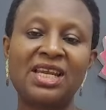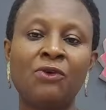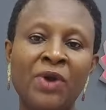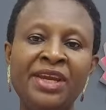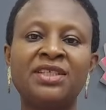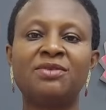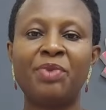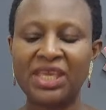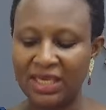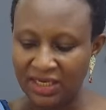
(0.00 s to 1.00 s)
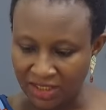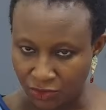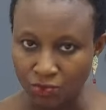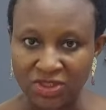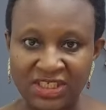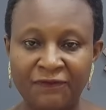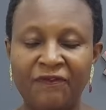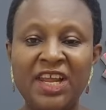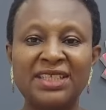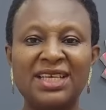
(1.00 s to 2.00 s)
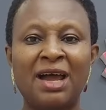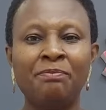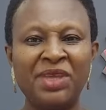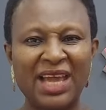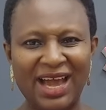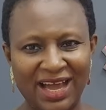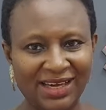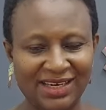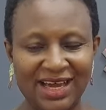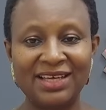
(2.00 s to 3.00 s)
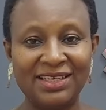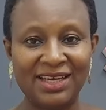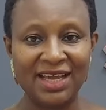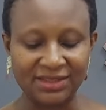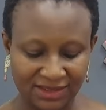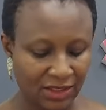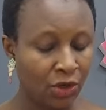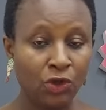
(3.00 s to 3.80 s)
Then when it's baking, it will deflate and be hard and dense.